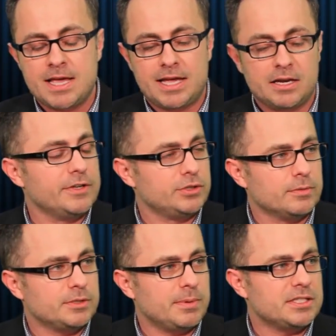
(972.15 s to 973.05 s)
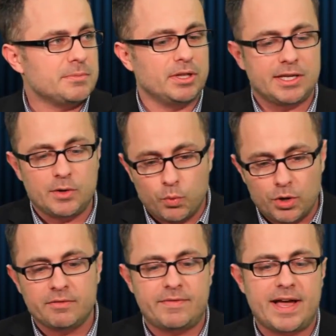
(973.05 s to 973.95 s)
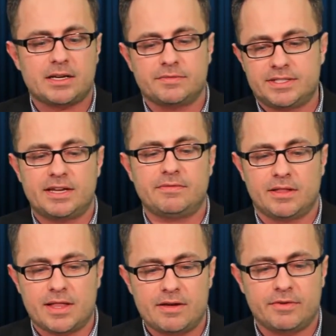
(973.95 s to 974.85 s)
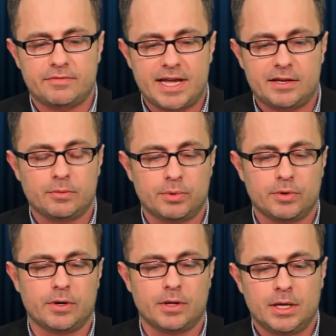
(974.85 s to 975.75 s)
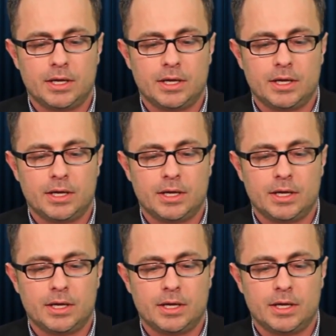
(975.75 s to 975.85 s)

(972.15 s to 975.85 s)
individual responsibility would, in fact, have saved the life of Daniel Pearl.